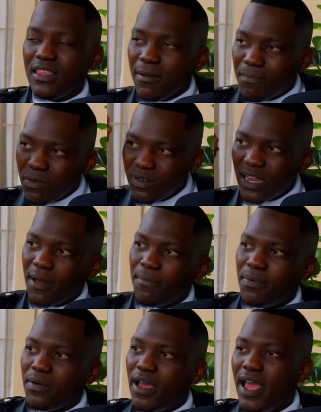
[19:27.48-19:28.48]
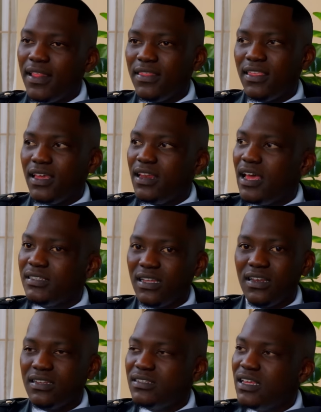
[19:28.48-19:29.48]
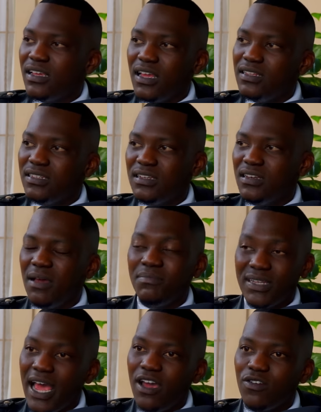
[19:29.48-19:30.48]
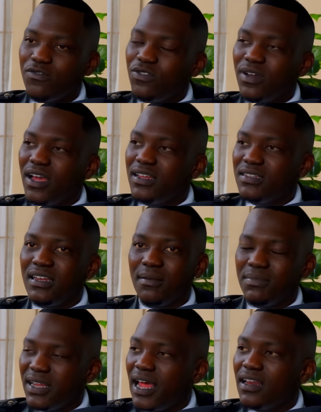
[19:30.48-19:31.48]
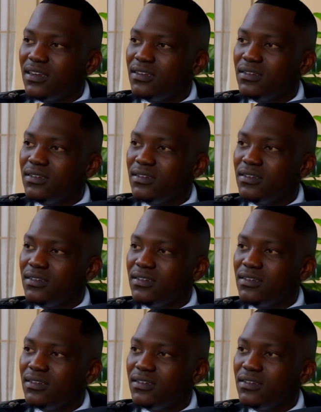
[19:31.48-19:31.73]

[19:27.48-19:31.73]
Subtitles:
they pulled up, and then I started saying, as in, I'm tired of you guys, and I'm done.